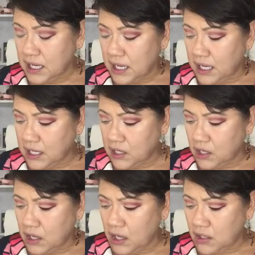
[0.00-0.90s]
uh,
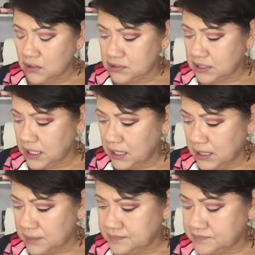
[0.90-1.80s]
called,
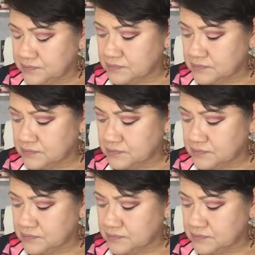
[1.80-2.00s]
um,